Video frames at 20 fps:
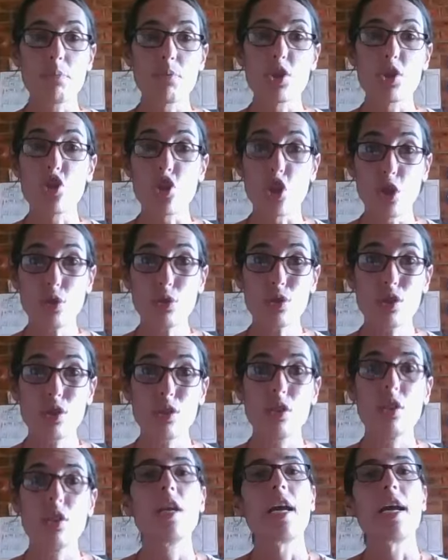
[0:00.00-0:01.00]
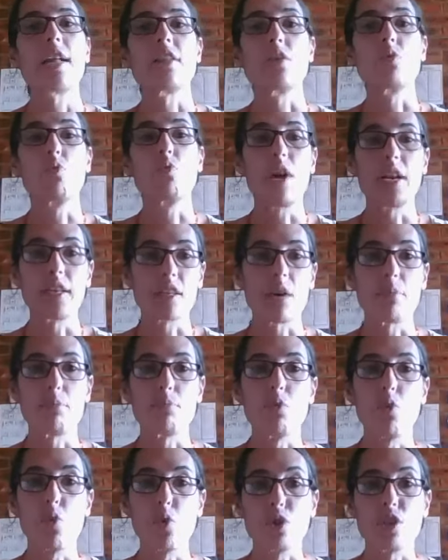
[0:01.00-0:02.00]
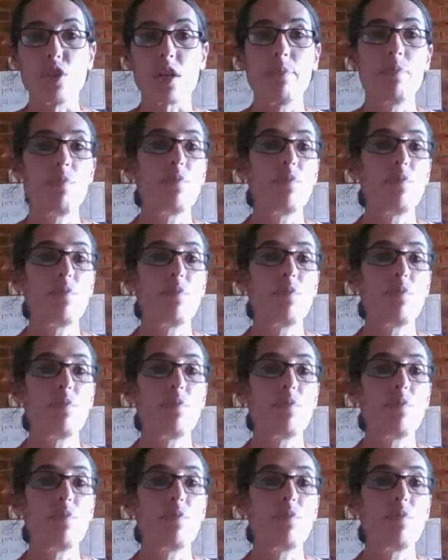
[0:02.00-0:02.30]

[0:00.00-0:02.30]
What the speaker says: salt, and then 1 cup water.